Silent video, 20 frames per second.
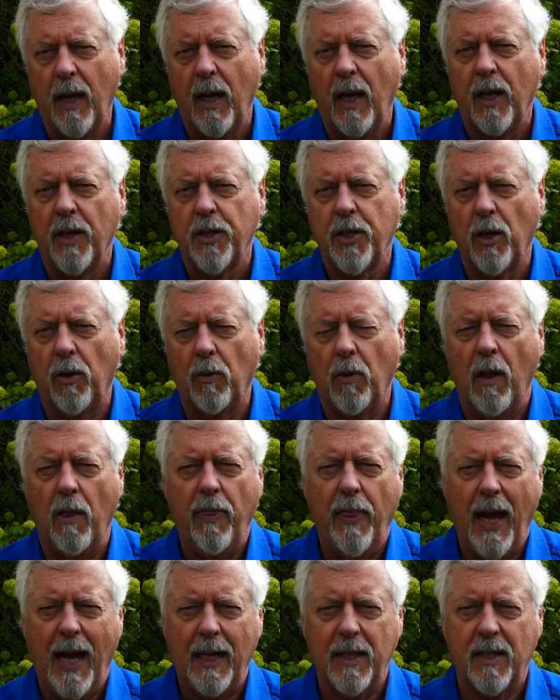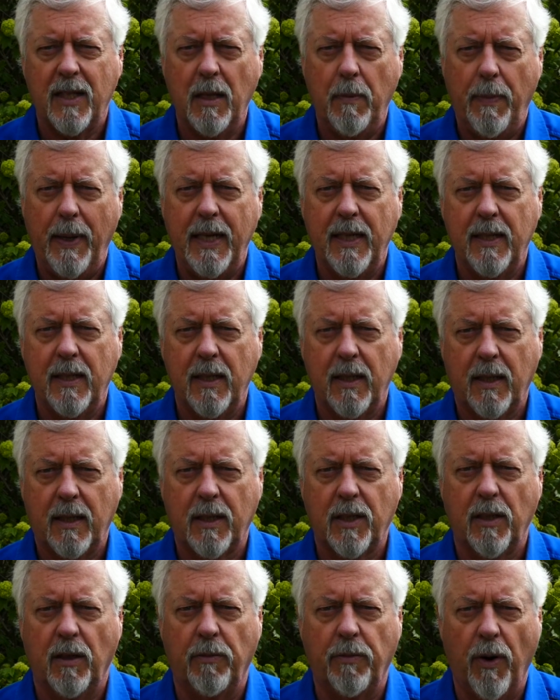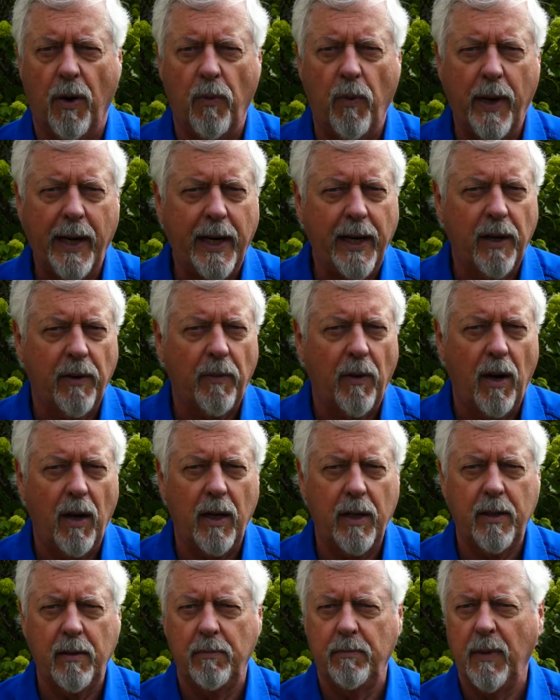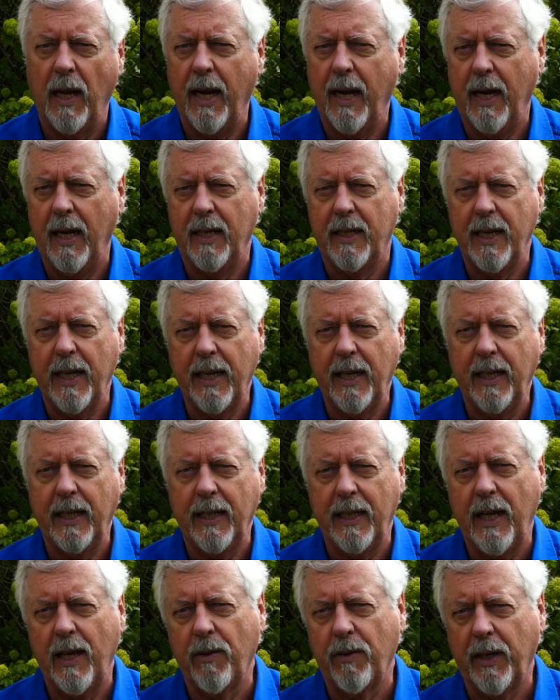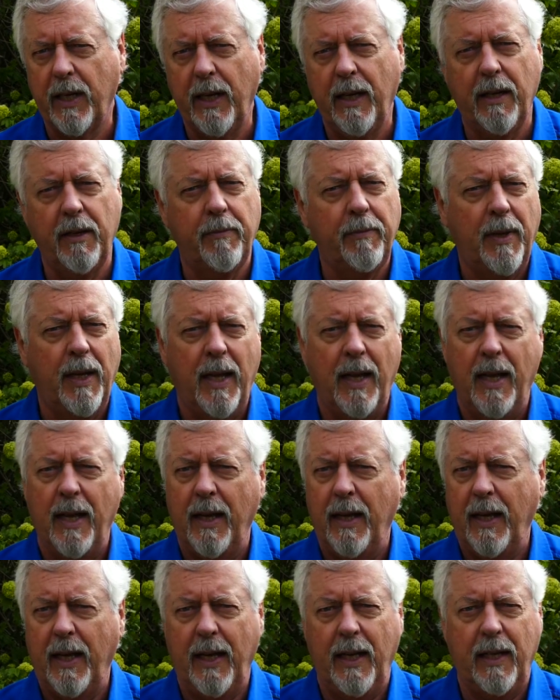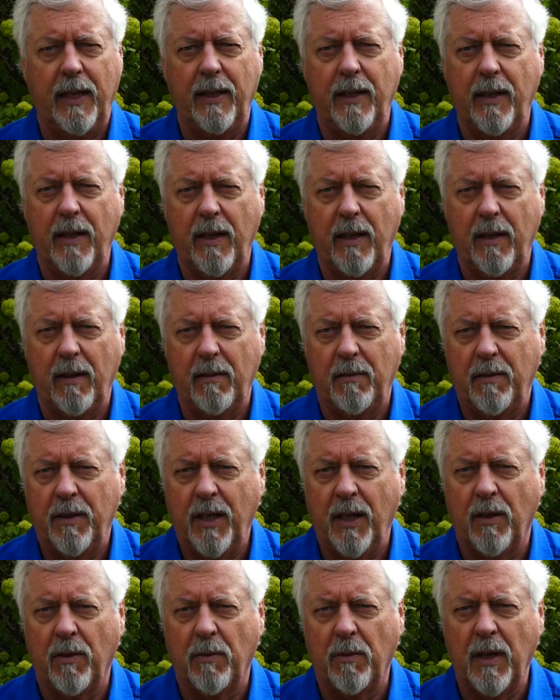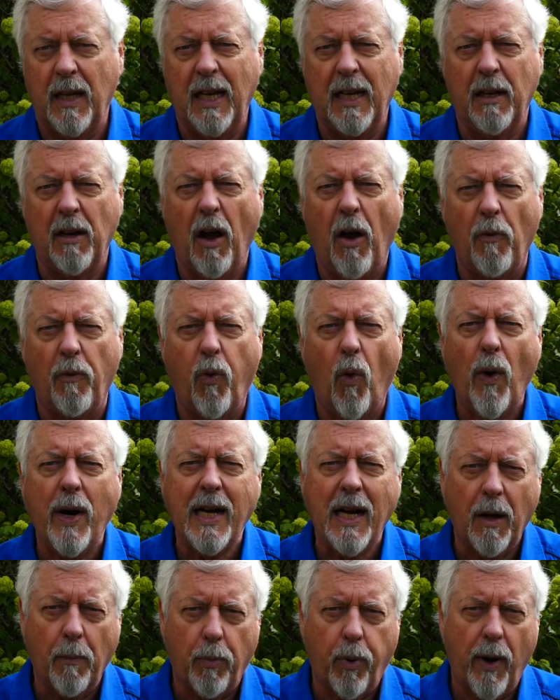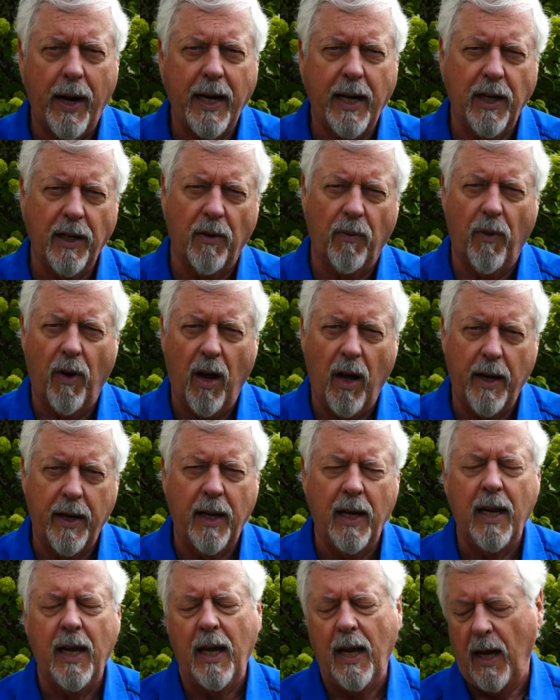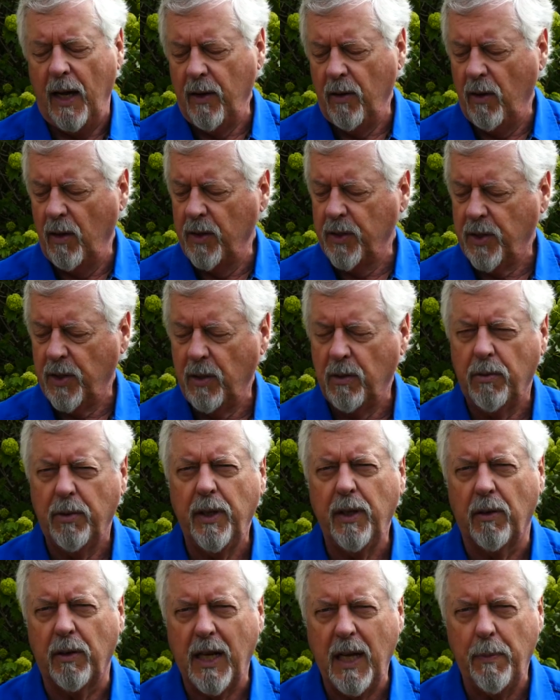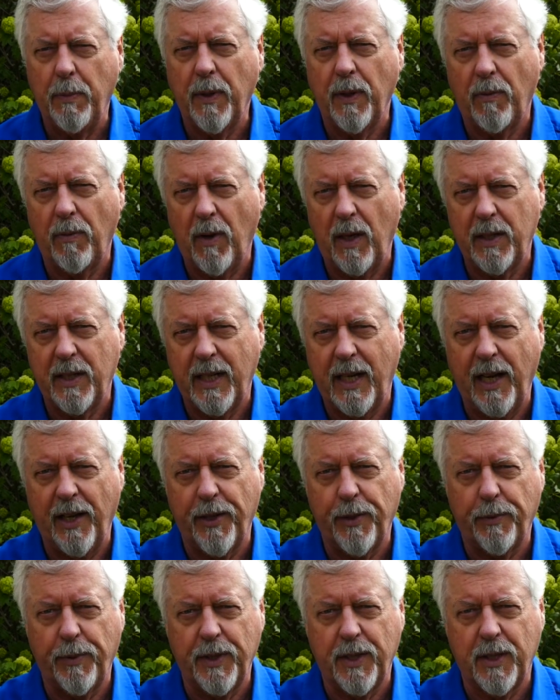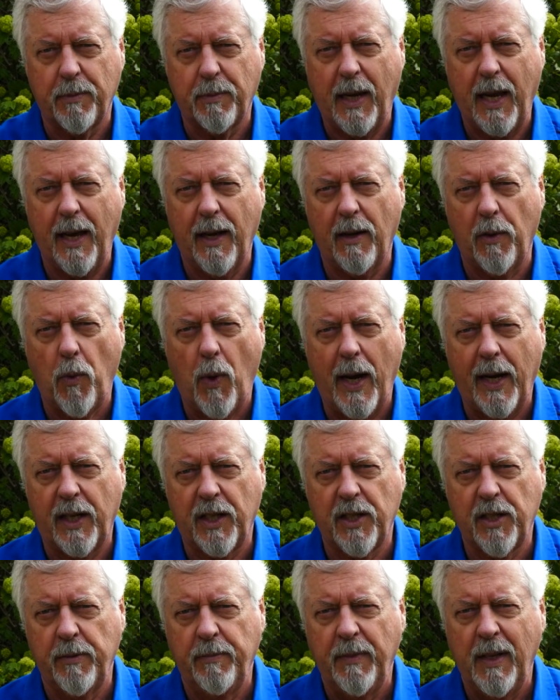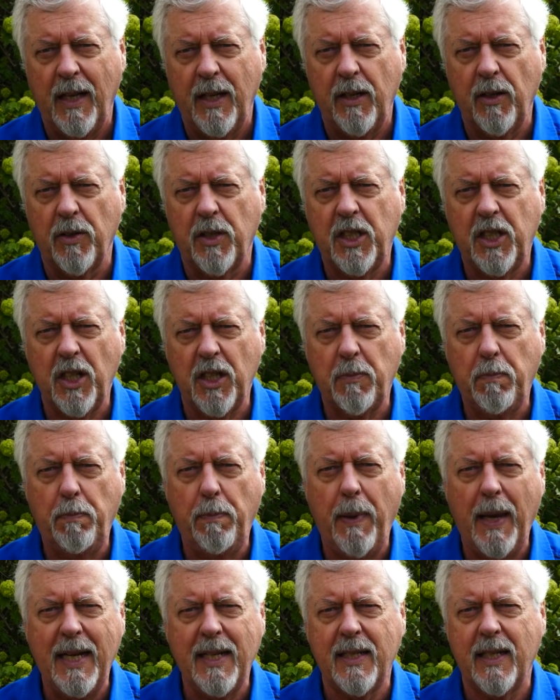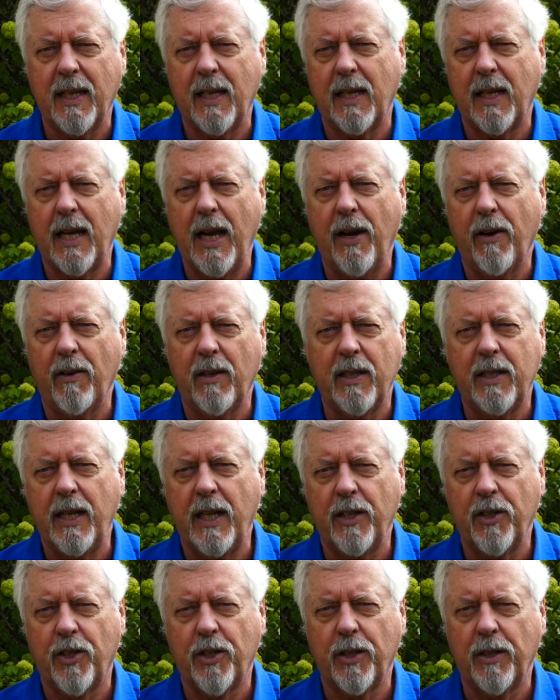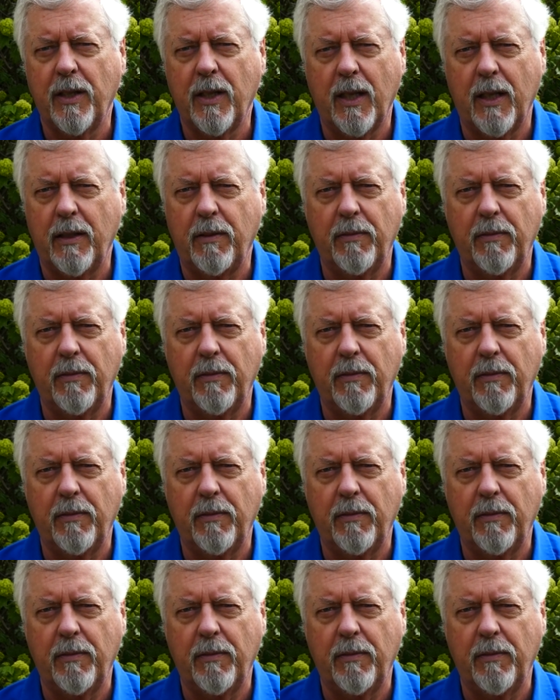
So that's the basics of rigging a rod and taking it down again, and and avoiding breaking the rod, and also keeping the rod together with some candle wax. Just basic care and attention that